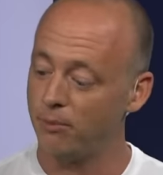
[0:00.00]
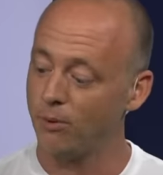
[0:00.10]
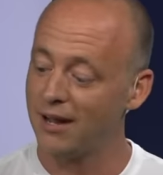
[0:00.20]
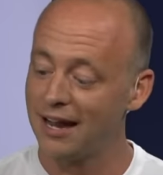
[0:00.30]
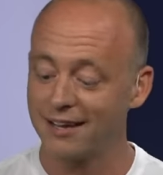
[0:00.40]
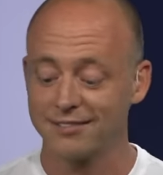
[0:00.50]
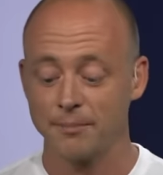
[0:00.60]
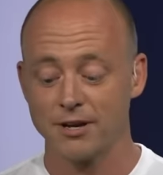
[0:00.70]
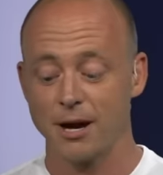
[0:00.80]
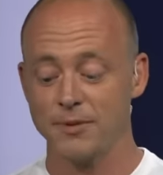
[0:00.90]
boy, I got
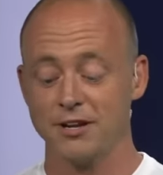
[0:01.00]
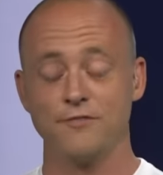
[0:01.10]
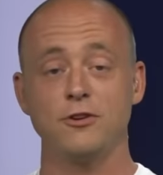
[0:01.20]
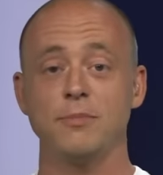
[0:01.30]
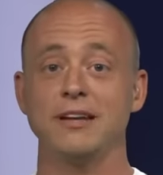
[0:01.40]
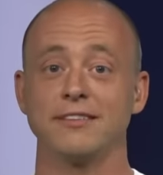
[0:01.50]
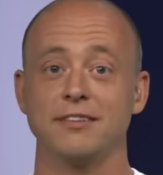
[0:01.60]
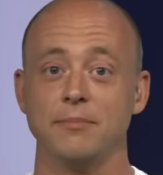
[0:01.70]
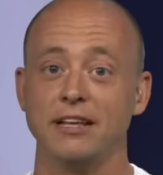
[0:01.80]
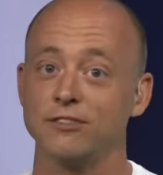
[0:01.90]
something coming in a few minutes
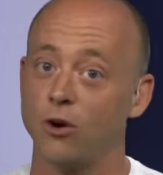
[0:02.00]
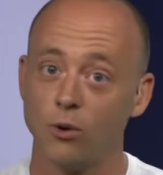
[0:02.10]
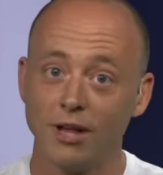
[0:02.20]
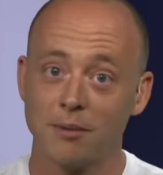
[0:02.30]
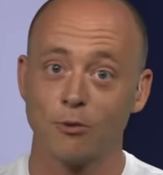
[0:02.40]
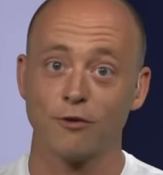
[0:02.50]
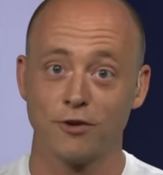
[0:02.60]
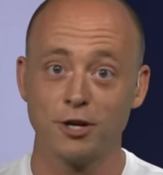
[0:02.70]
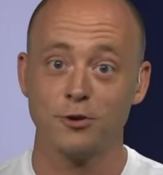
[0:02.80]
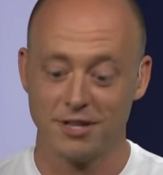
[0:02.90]
that means a whole lot more for
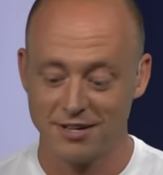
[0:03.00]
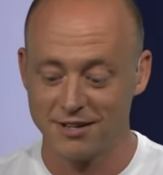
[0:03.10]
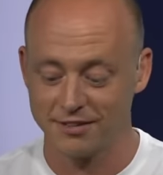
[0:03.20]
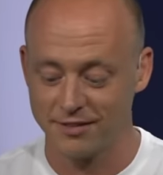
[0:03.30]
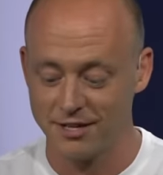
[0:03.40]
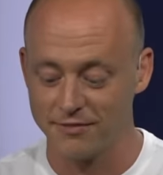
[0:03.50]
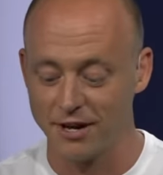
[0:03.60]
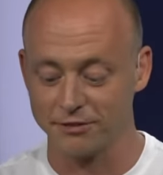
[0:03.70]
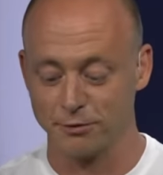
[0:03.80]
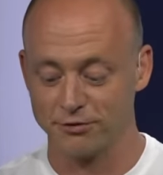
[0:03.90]
you than it does any of
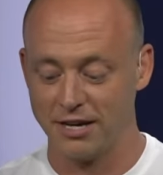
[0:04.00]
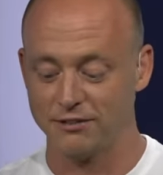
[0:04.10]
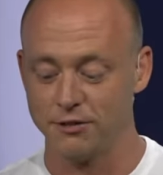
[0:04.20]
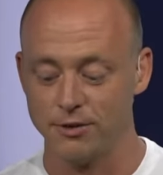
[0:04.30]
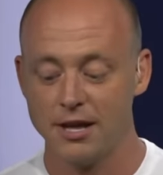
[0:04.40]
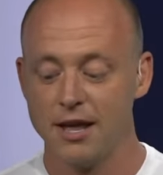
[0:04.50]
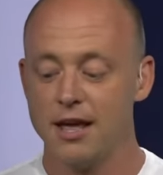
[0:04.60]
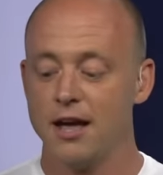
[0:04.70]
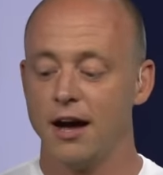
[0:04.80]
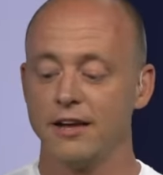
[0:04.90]
us, so stay tuned.
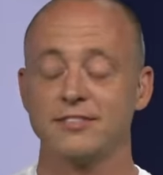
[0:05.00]
Uh,